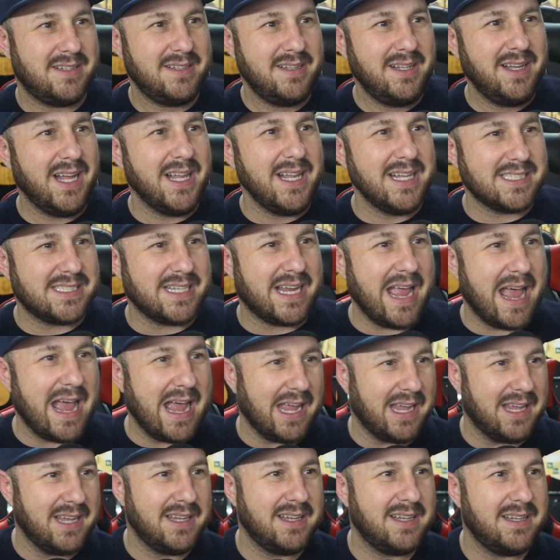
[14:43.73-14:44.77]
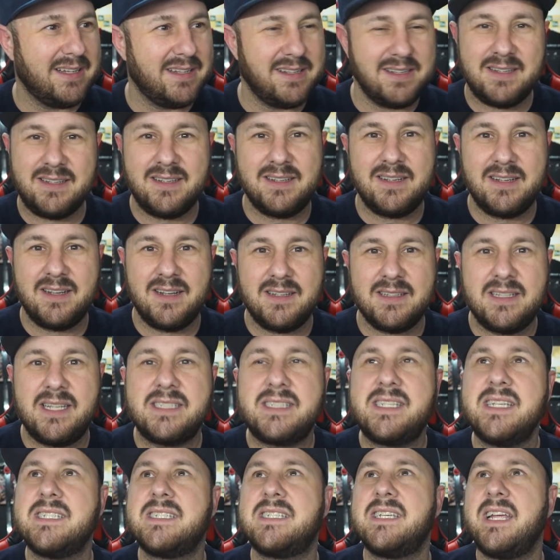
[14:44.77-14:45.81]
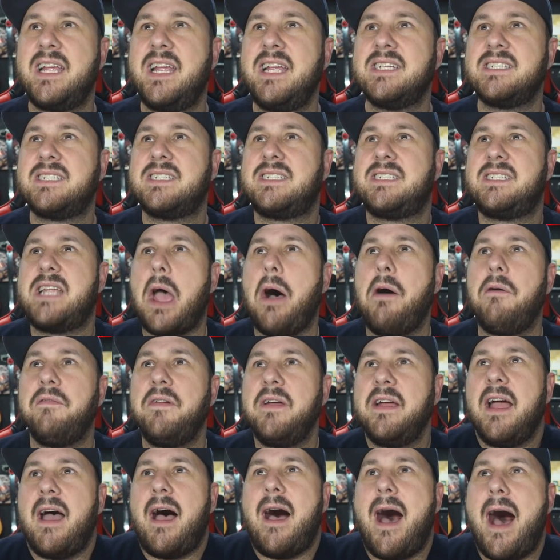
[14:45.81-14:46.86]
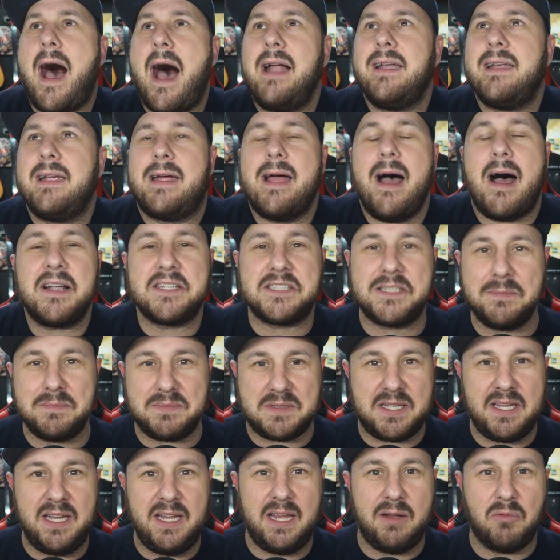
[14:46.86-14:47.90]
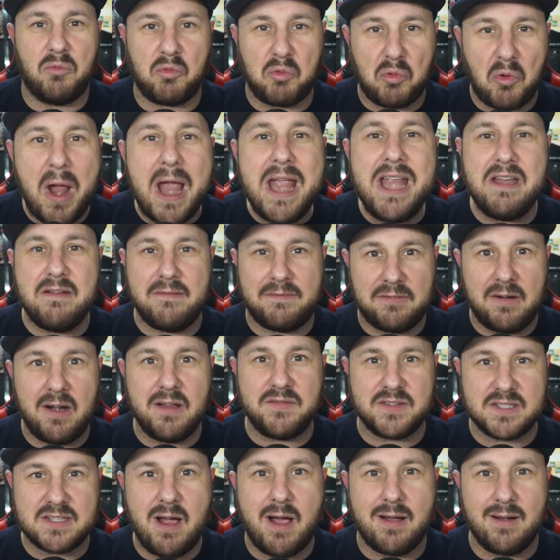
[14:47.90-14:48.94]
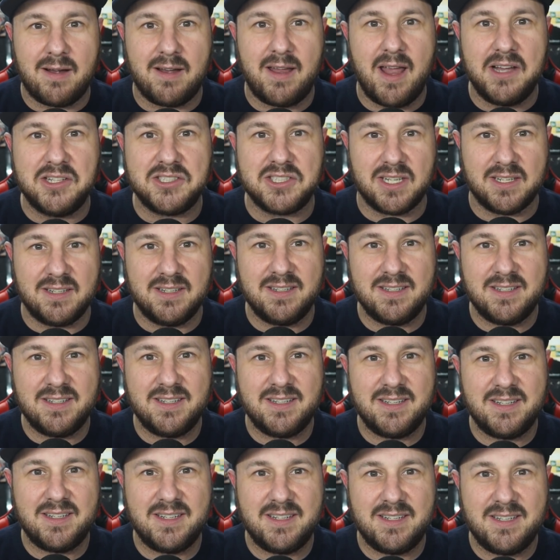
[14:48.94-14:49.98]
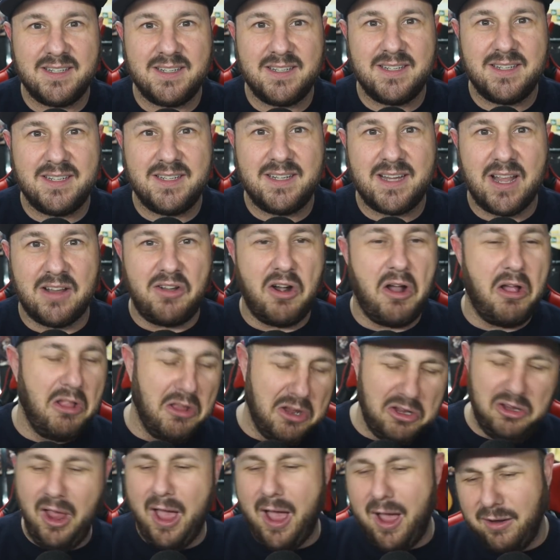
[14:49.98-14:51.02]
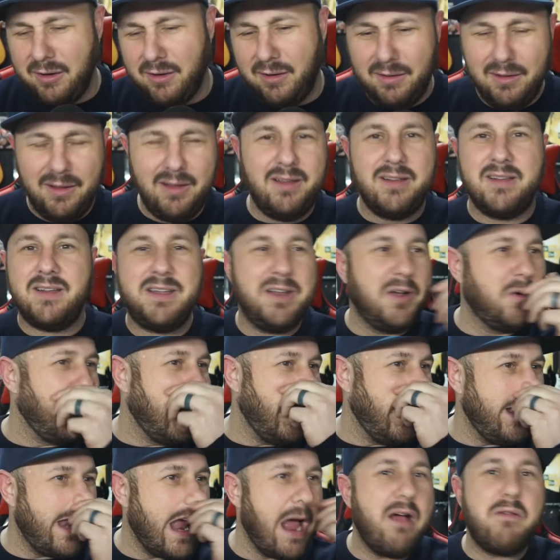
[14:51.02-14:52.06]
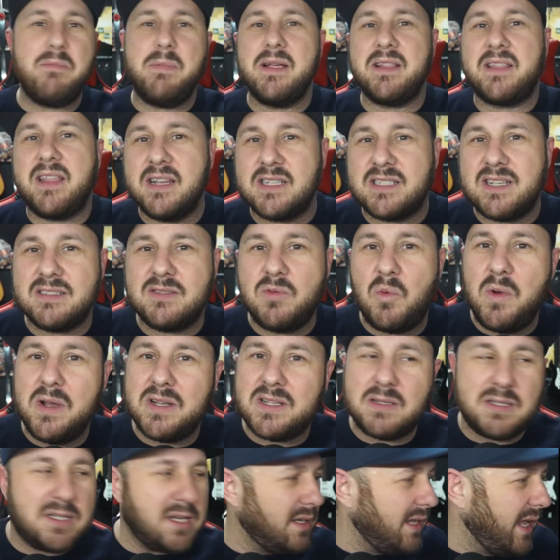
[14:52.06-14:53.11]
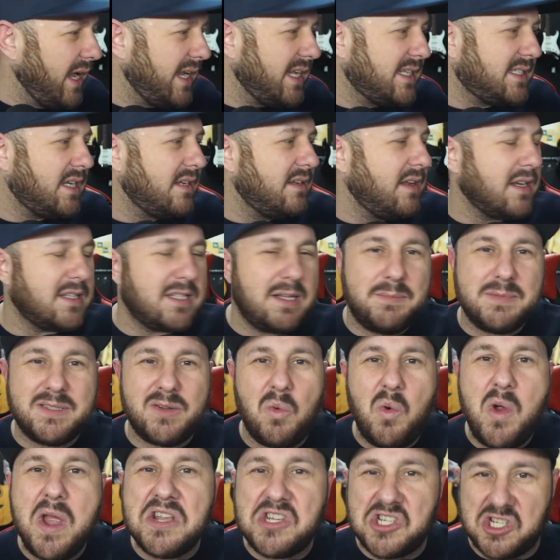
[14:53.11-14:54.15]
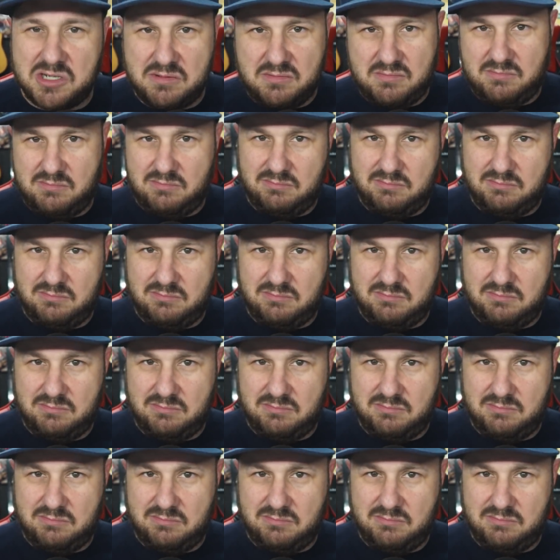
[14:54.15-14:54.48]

Look at this guy. This is, he's delving hot gossip tea right in front of his congregation. And they're all like, yeah, yeah, yeah. You know what? Now everybody thinks there's a witch. There's a lady sitting next to him is a witch.